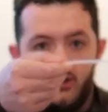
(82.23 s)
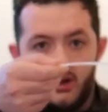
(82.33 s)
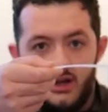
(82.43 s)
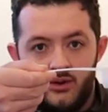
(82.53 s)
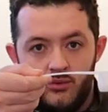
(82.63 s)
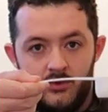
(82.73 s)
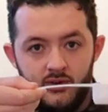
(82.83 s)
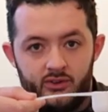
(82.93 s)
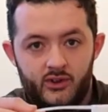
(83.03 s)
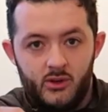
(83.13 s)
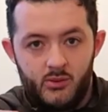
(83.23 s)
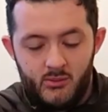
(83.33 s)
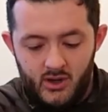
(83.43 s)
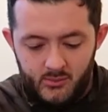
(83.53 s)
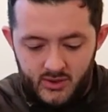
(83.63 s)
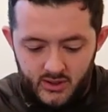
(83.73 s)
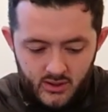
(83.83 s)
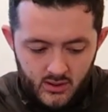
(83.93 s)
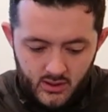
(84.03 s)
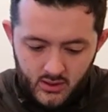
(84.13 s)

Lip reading: long handle for a scoop, in my opinion.